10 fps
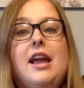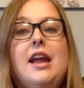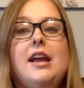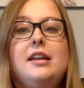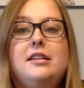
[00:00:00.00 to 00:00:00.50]

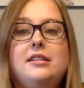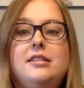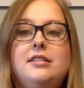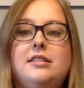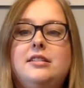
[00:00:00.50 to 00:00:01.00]
and
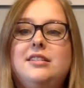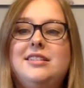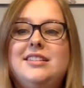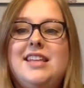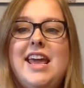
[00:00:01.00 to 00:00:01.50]

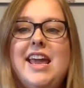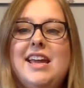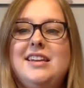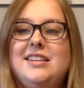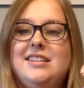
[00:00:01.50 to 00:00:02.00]
the
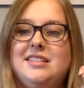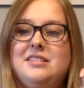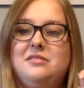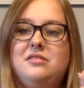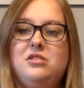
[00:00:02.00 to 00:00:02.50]
hand
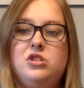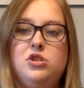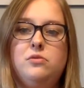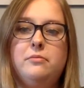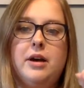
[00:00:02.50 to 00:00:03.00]
doesn't
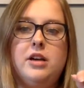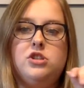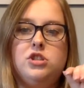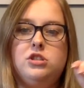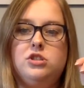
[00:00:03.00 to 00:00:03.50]
do
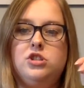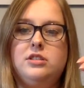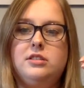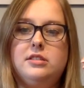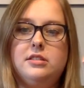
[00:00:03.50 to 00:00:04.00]
much. It's
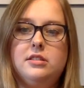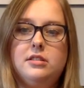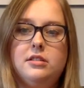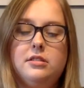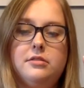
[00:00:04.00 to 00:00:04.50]
just
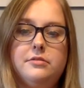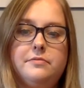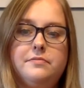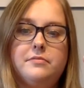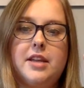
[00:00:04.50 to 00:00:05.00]

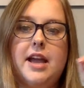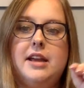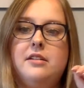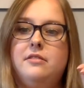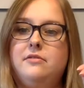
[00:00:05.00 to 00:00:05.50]

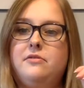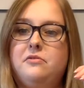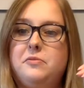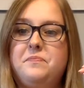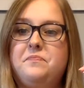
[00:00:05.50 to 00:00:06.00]
kind of
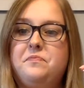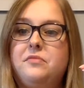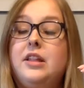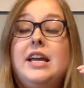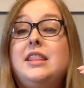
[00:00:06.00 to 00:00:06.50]

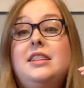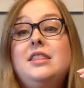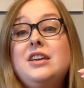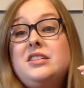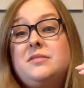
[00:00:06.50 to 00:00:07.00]
like
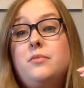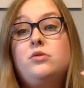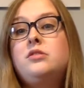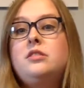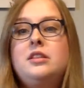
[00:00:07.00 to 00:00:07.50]
this
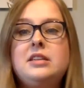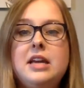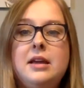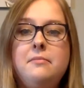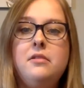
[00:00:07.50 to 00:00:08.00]
most of the
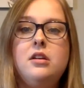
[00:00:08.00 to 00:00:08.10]
time.